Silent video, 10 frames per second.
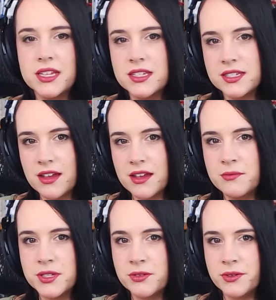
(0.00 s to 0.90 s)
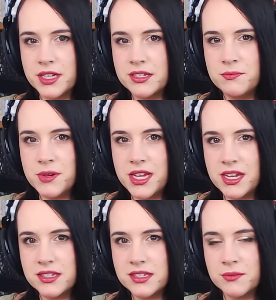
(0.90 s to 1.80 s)
this guy was going to be
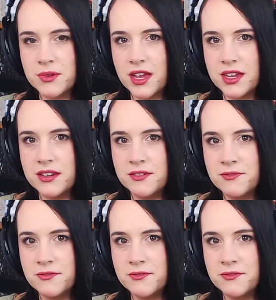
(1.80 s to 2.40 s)
some kind of